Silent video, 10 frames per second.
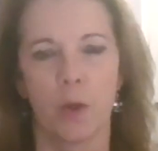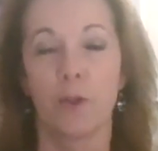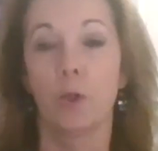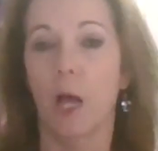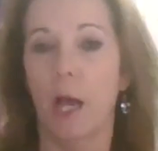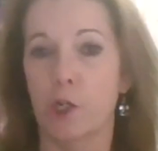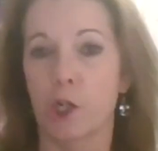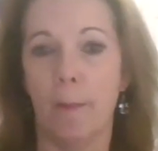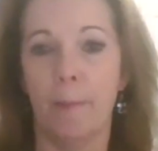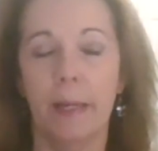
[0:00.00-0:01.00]
If you like
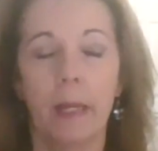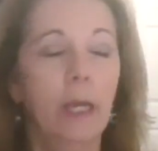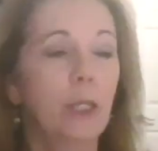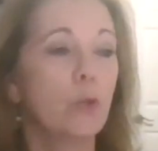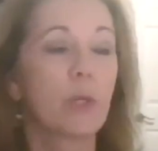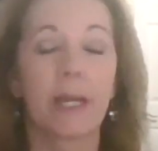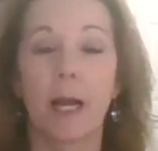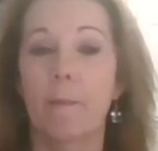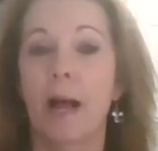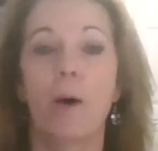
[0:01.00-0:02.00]
shopping, you can
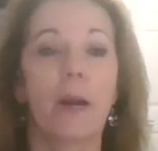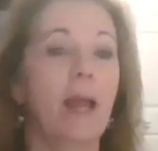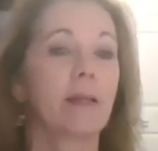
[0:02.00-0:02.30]
come out